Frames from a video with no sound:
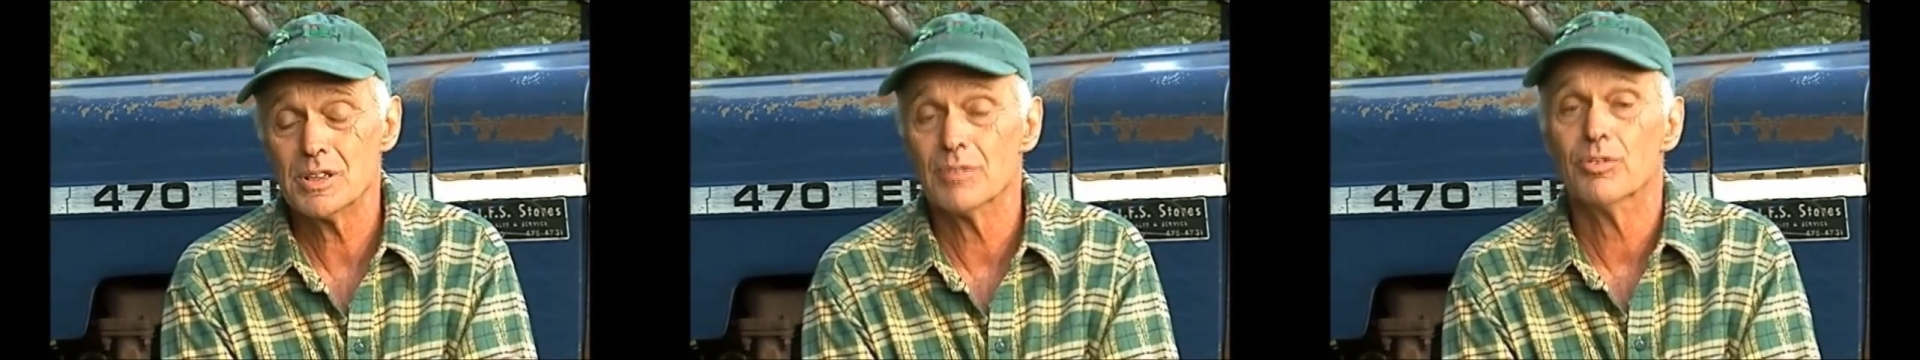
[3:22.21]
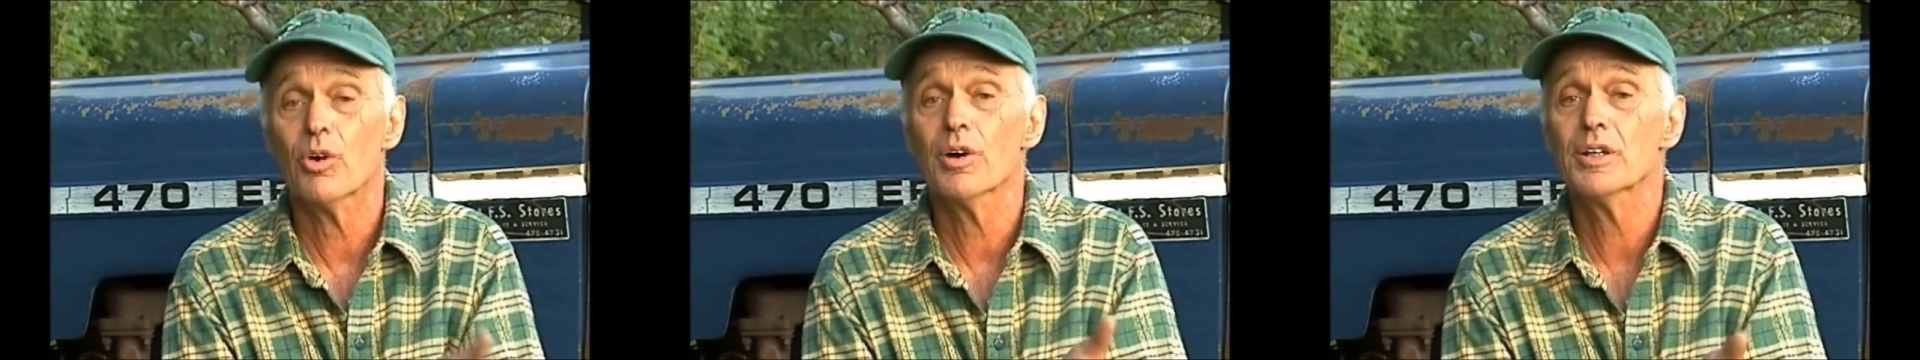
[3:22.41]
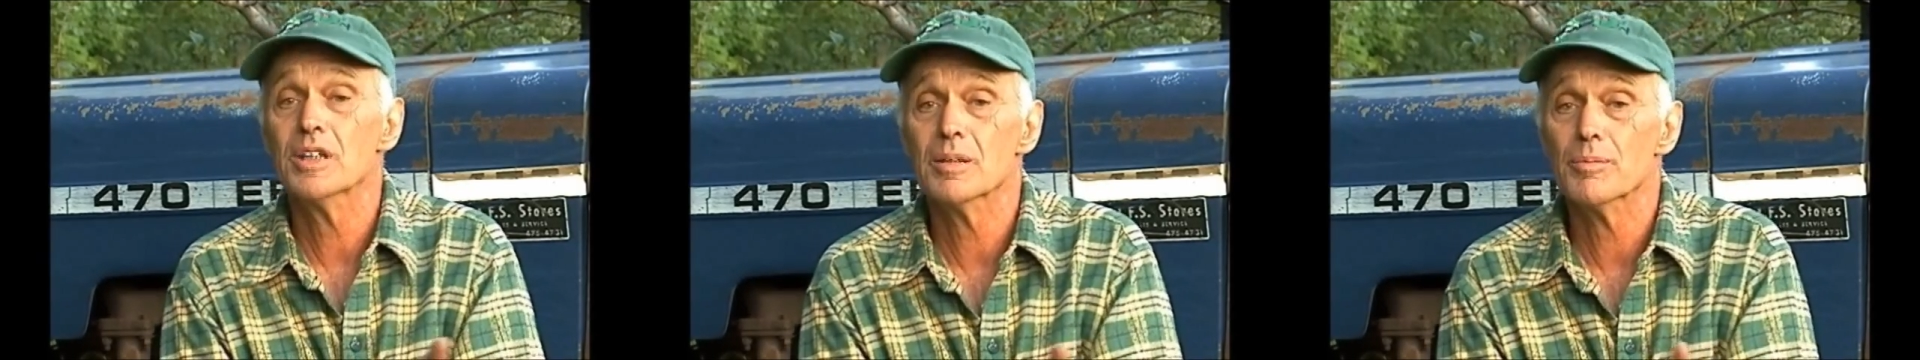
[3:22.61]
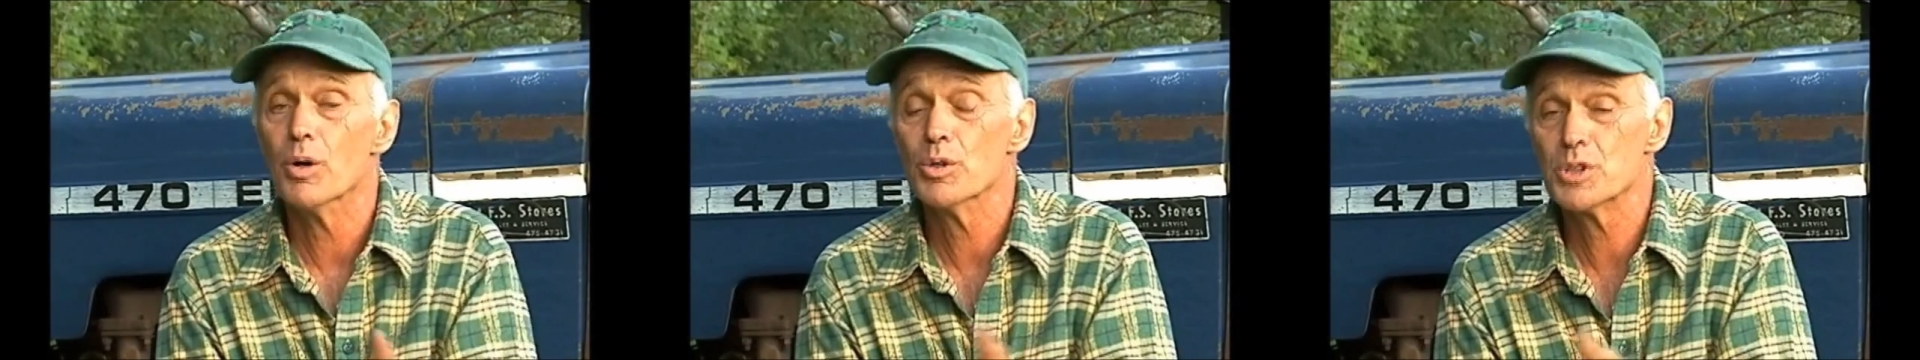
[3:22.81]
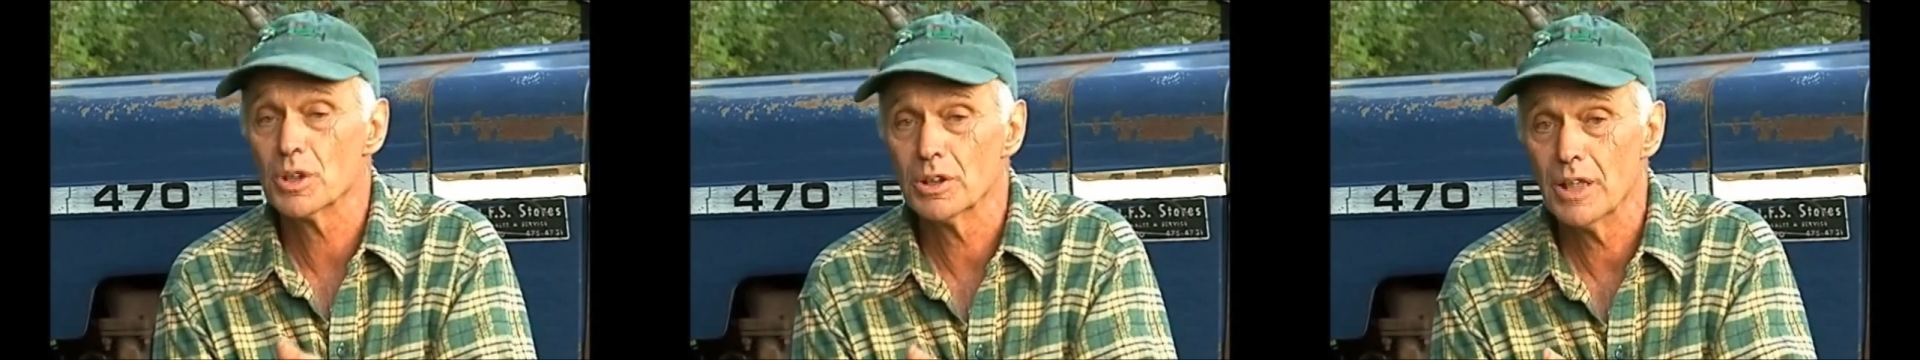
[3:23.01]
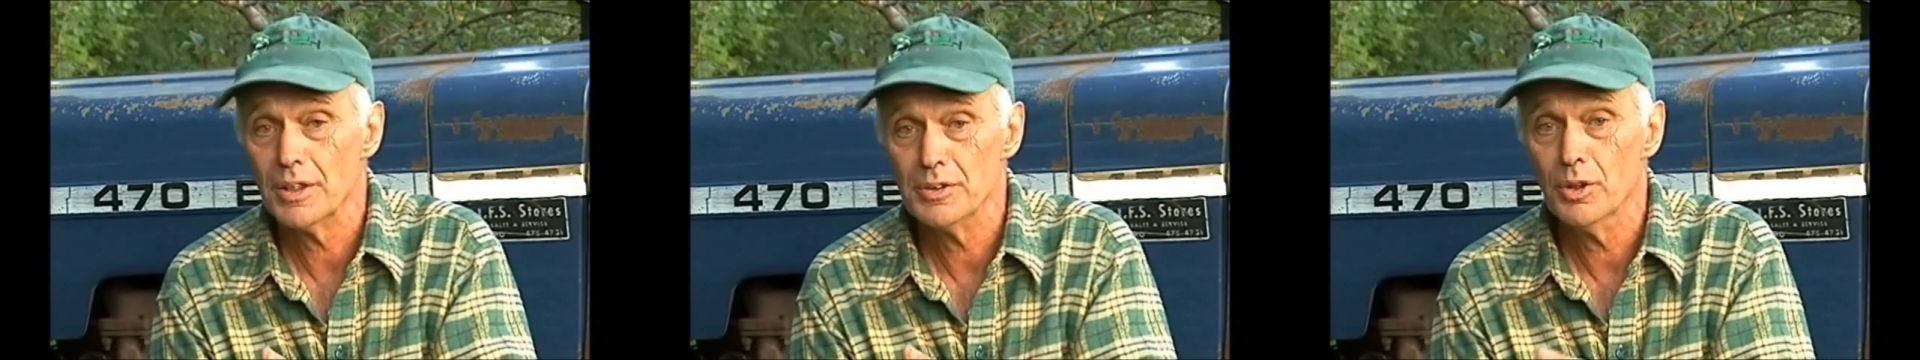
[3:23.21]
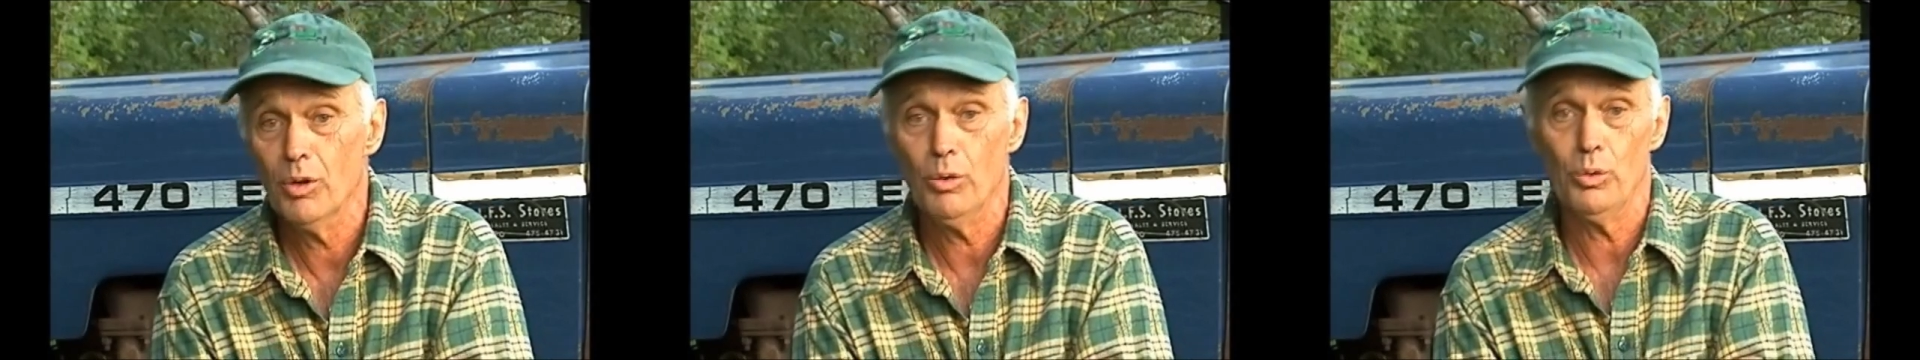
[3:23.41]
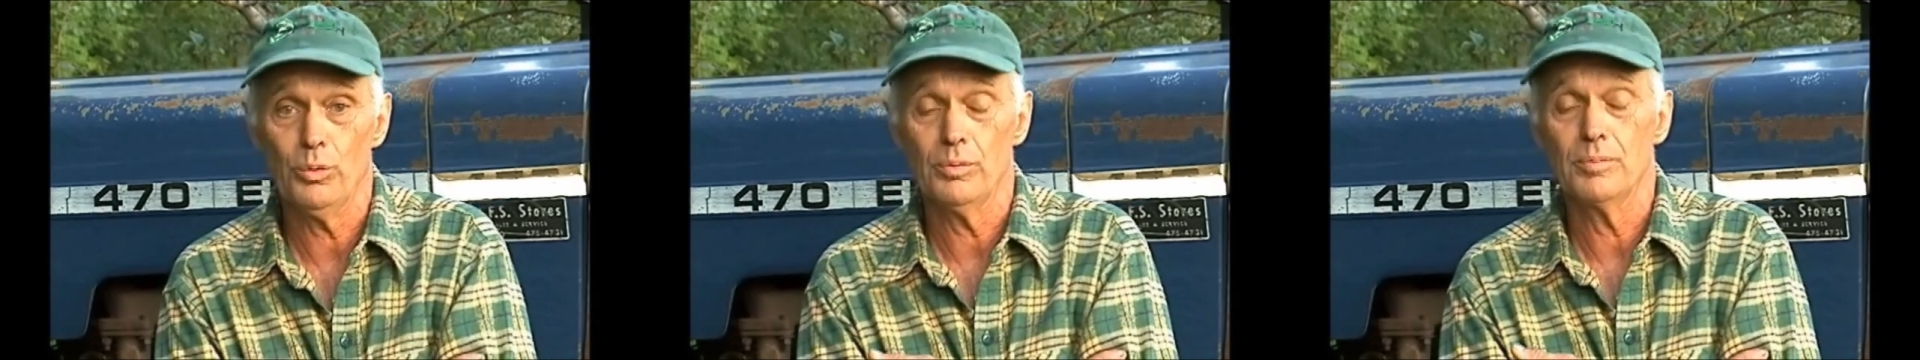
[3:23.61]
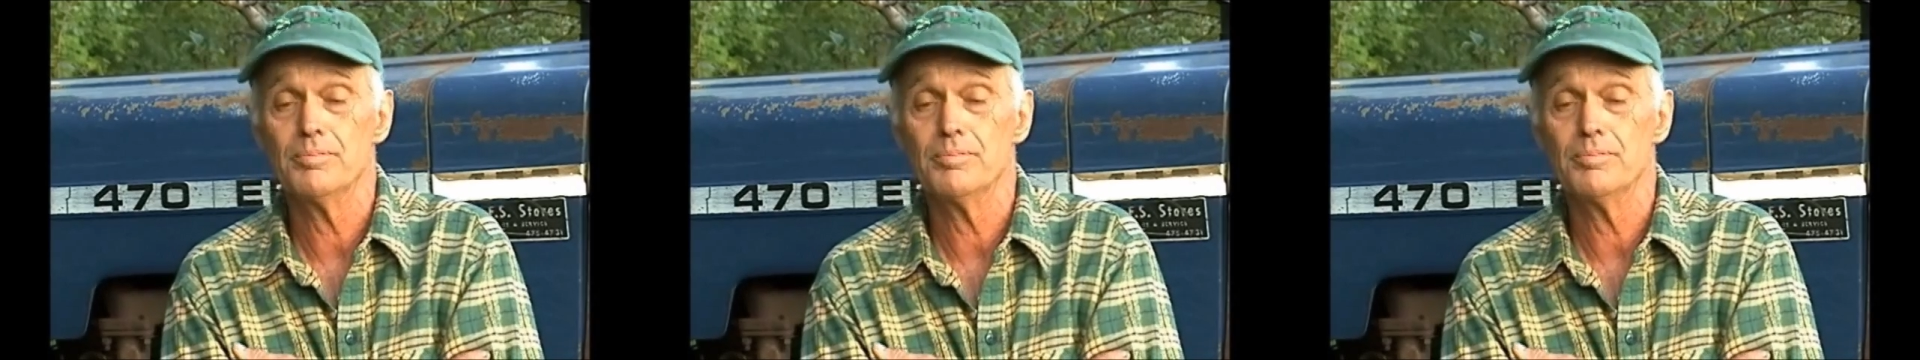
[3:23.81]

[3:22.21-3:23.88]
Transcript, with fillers: avoid the emotional unknown,